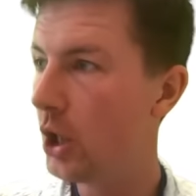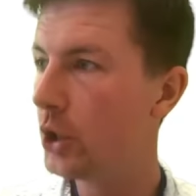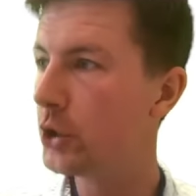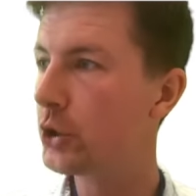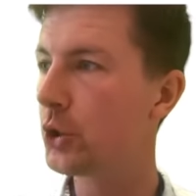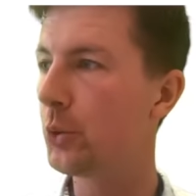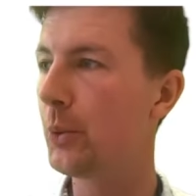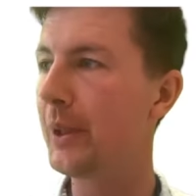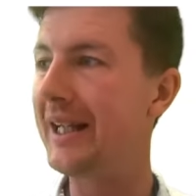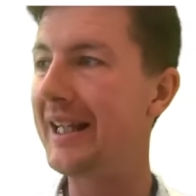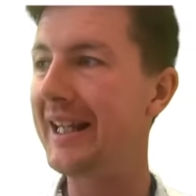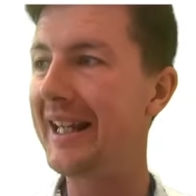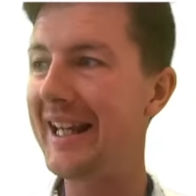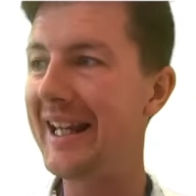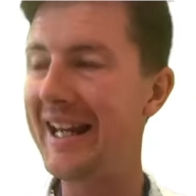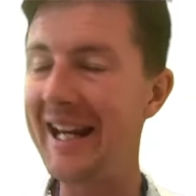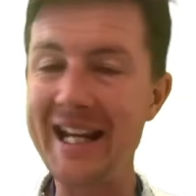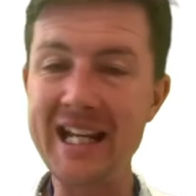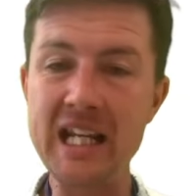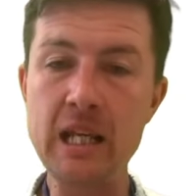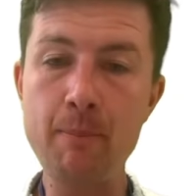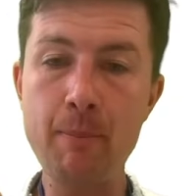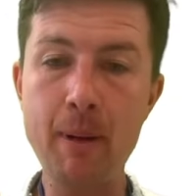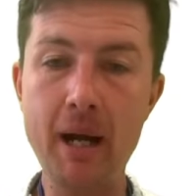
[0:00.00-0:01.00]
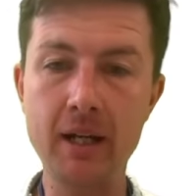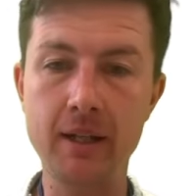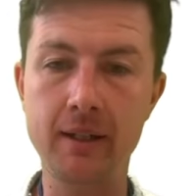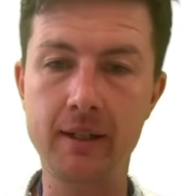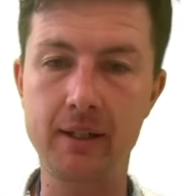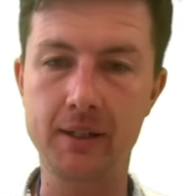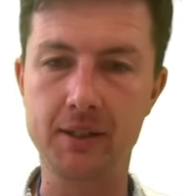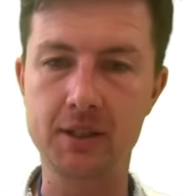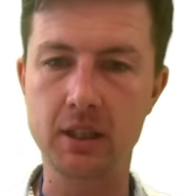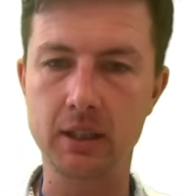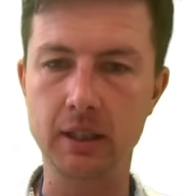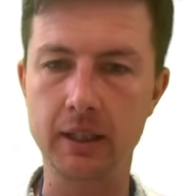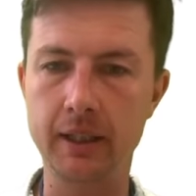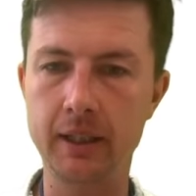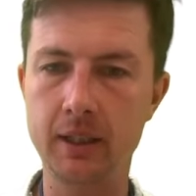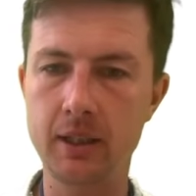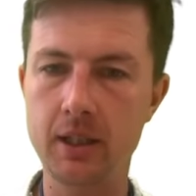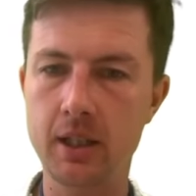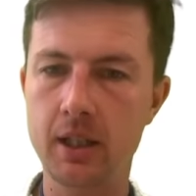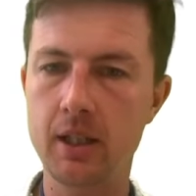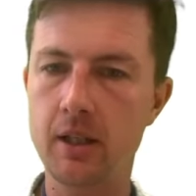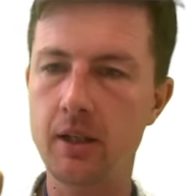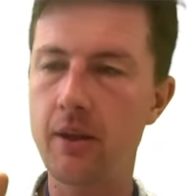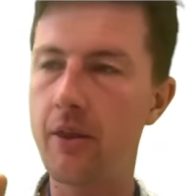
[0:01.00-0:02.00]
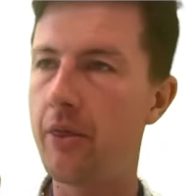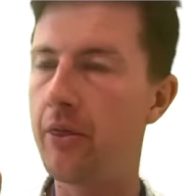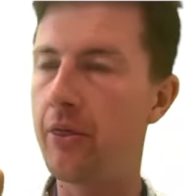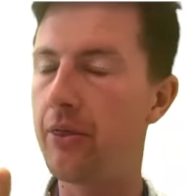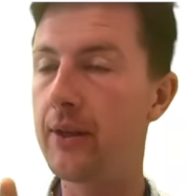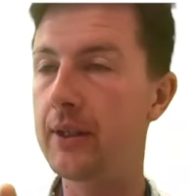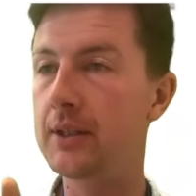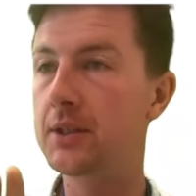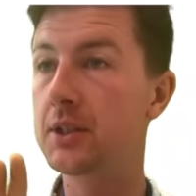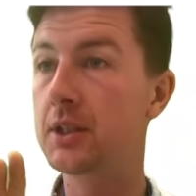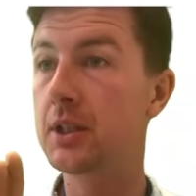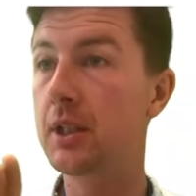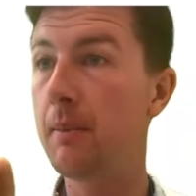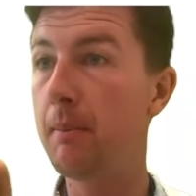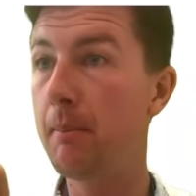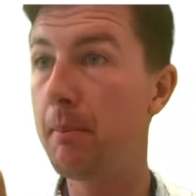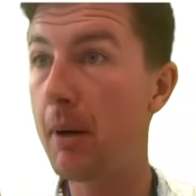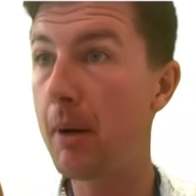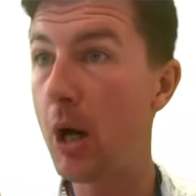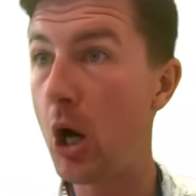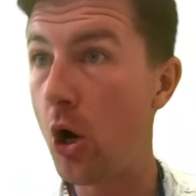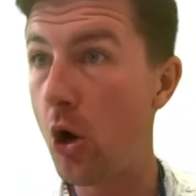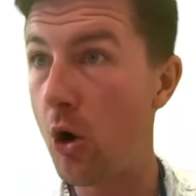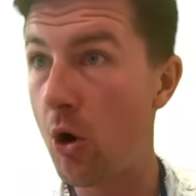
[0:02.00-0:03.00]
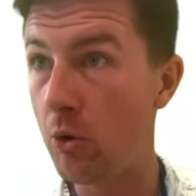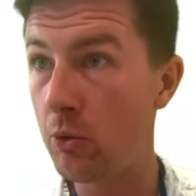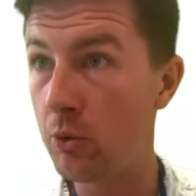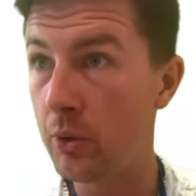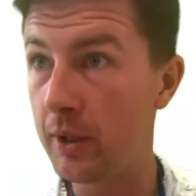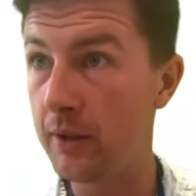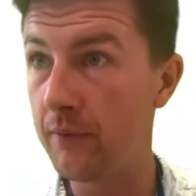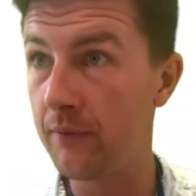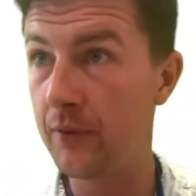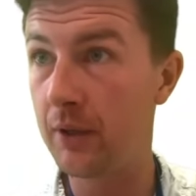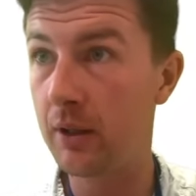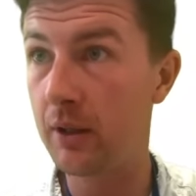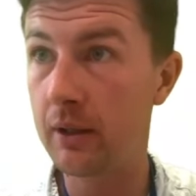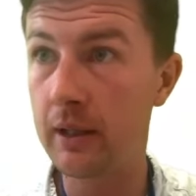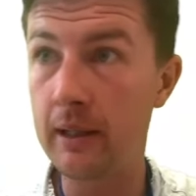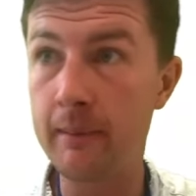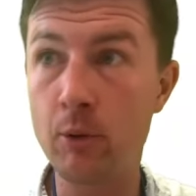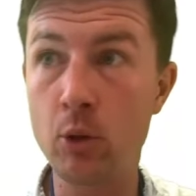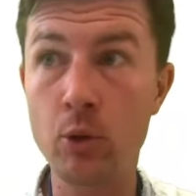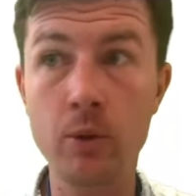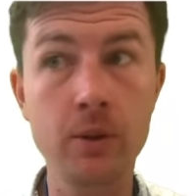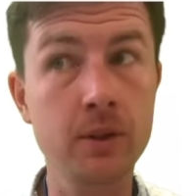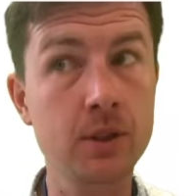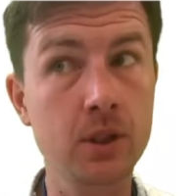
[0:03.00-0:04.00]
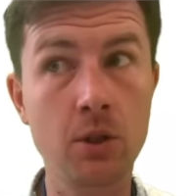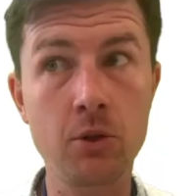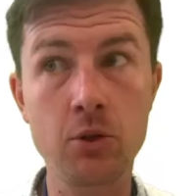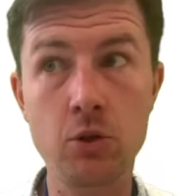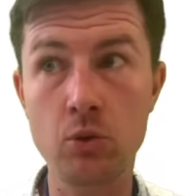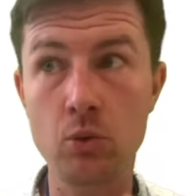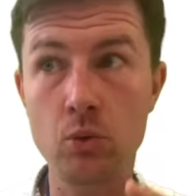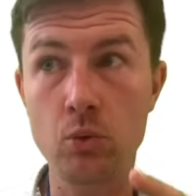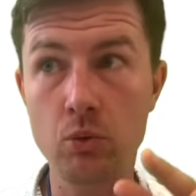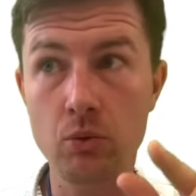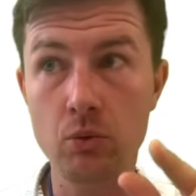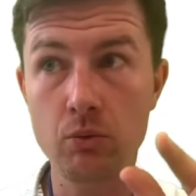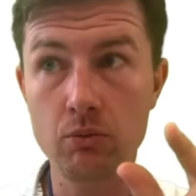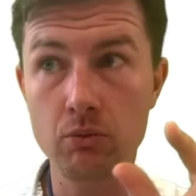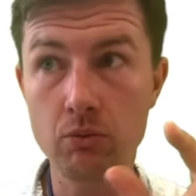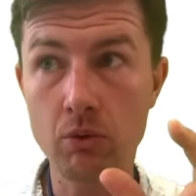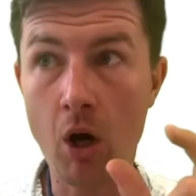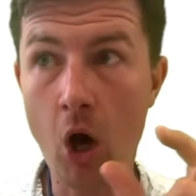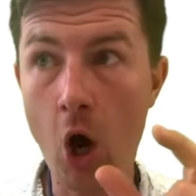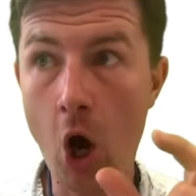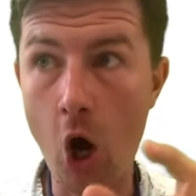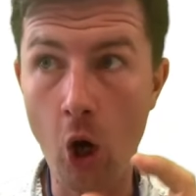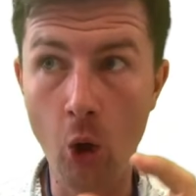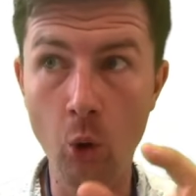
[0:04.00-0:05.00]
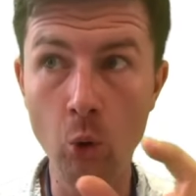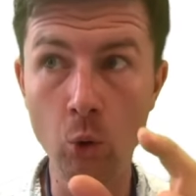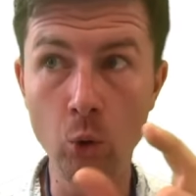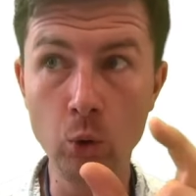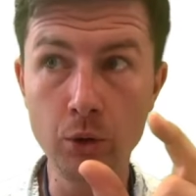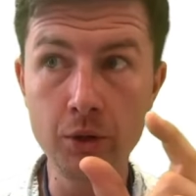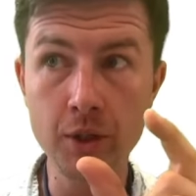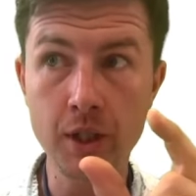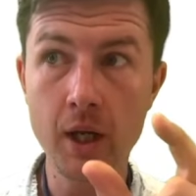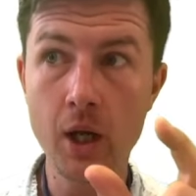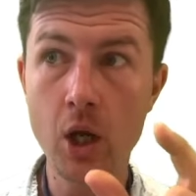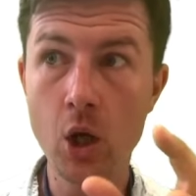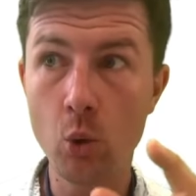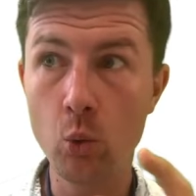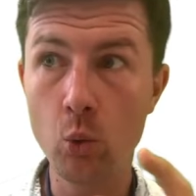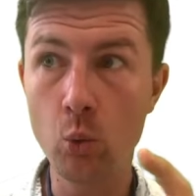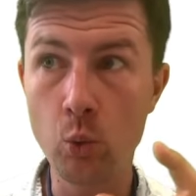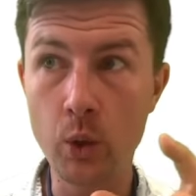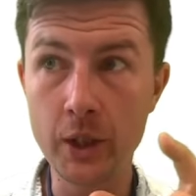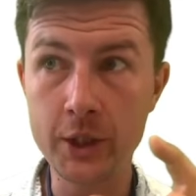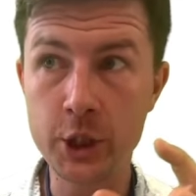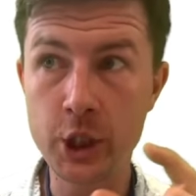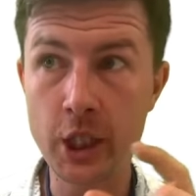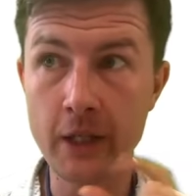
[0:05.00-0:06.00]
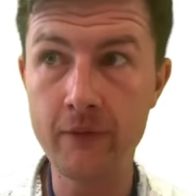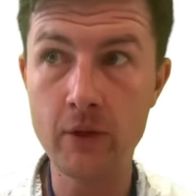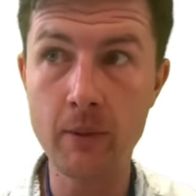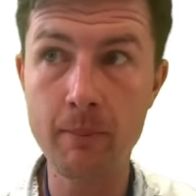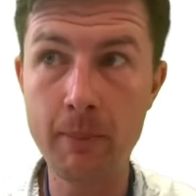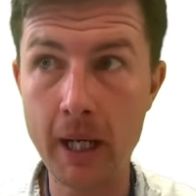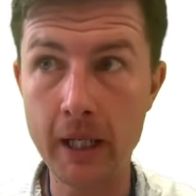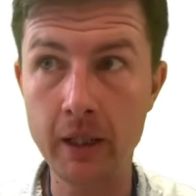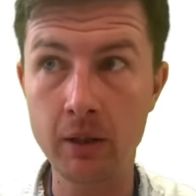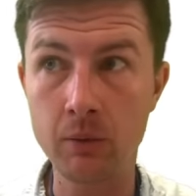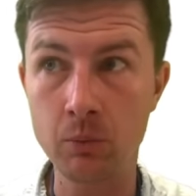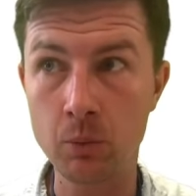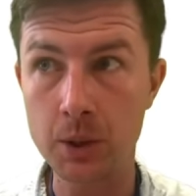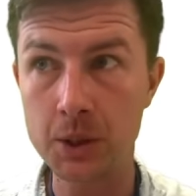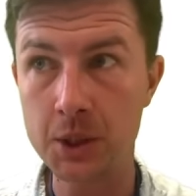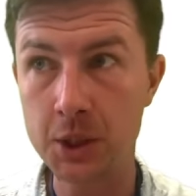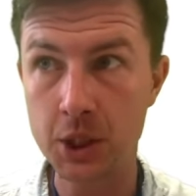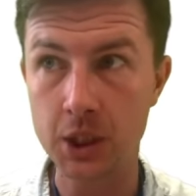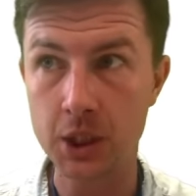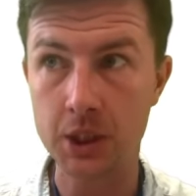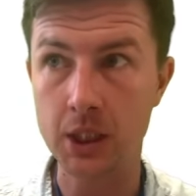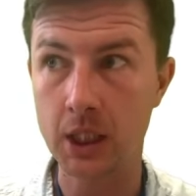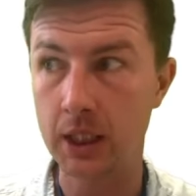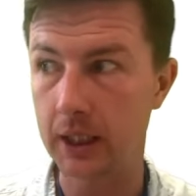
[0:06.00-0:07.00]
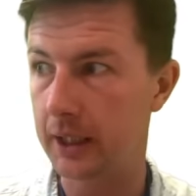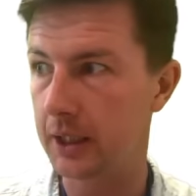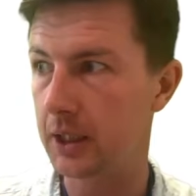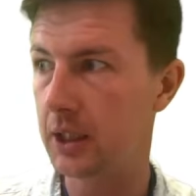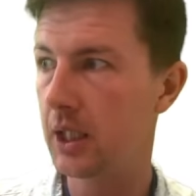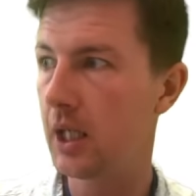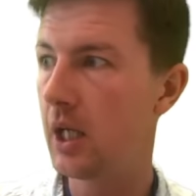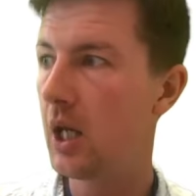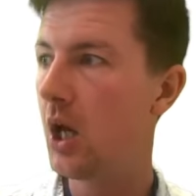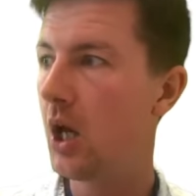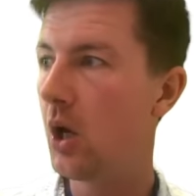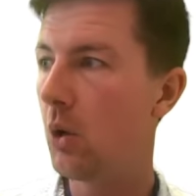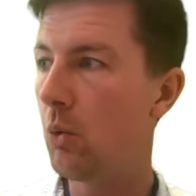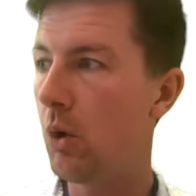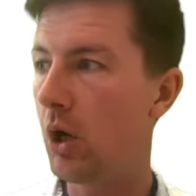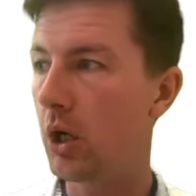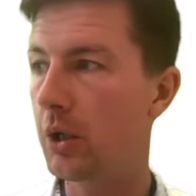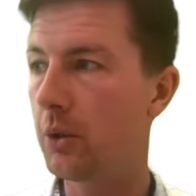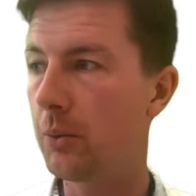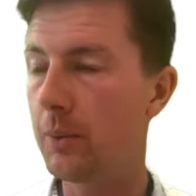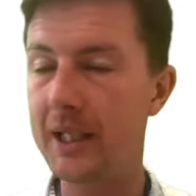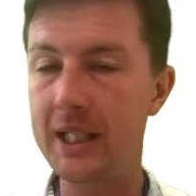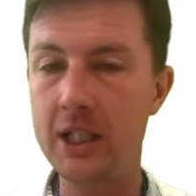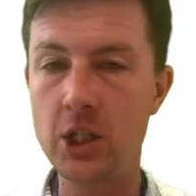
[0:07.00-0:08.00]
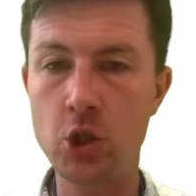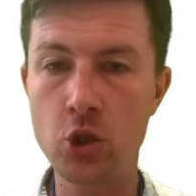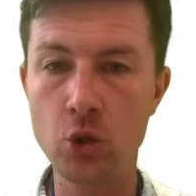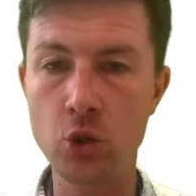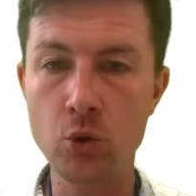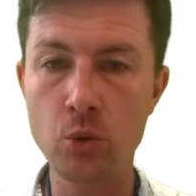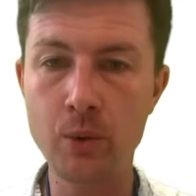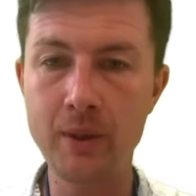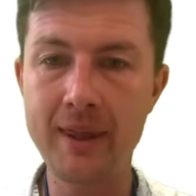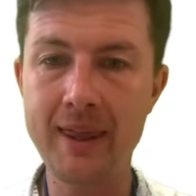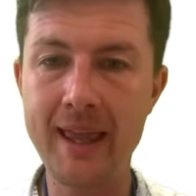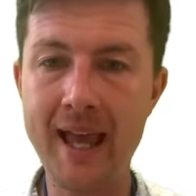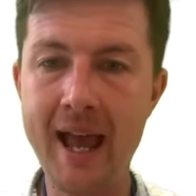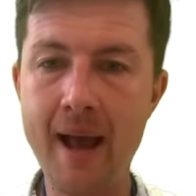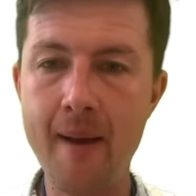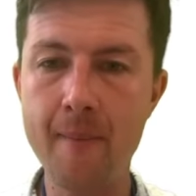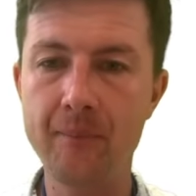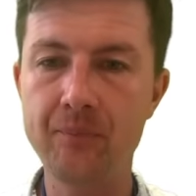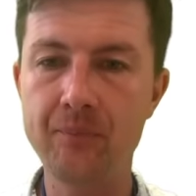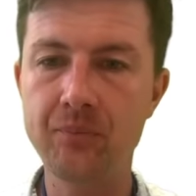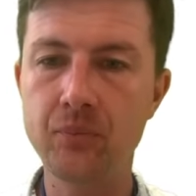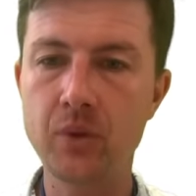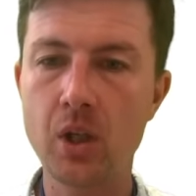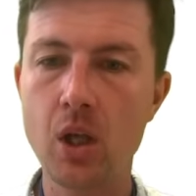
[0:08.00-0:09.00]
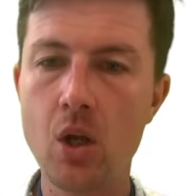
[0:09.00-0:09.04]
So when any button is clicked, this component variable is going to hold whichever button was just clicked. What can we do with that?